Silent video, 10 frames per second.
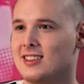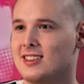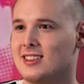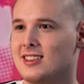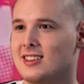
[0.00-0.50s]

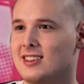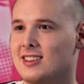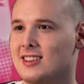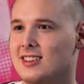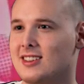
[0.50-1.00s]

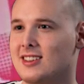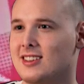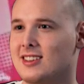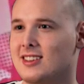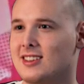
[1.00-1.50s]

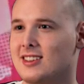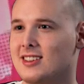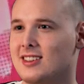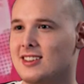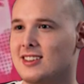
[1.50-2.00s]

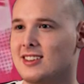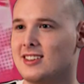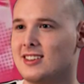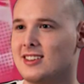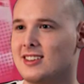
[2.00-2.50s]

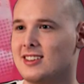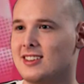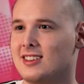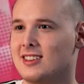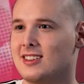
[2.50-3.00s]

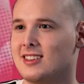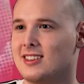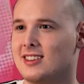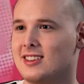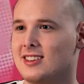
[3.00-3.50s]

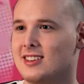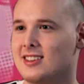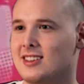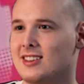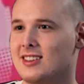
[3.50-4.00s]

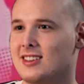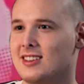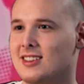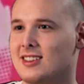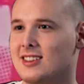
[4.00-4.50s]

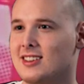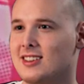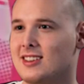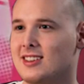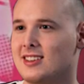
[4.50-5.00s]

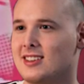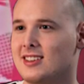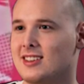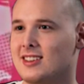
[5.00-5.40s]
No words are spoken by the person on screen.